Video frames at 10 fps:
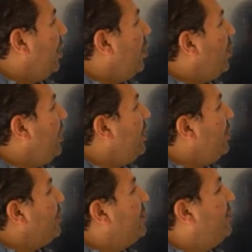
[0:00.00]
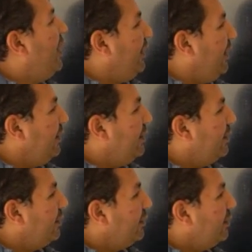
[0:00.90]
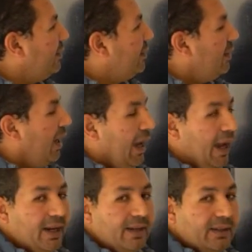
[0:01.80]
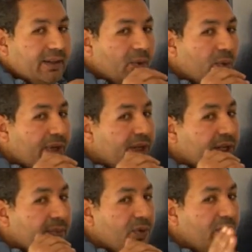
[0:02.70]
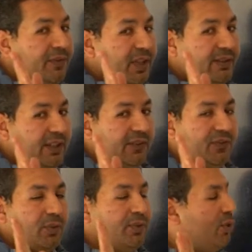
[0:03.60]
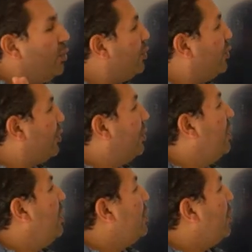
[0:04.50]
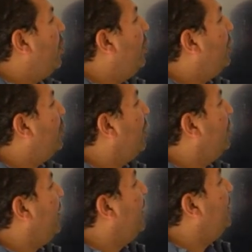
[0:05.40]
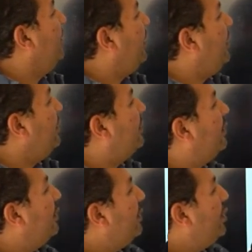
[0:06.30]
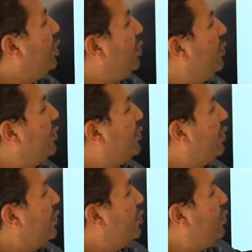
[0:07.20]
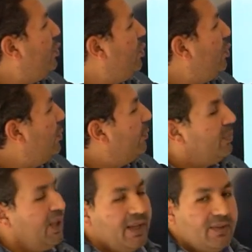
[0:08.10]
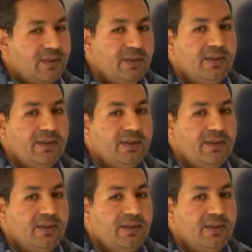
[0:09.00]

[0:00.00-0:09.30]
We use didn't, and we remove the D from used, so it will be didn't use to plus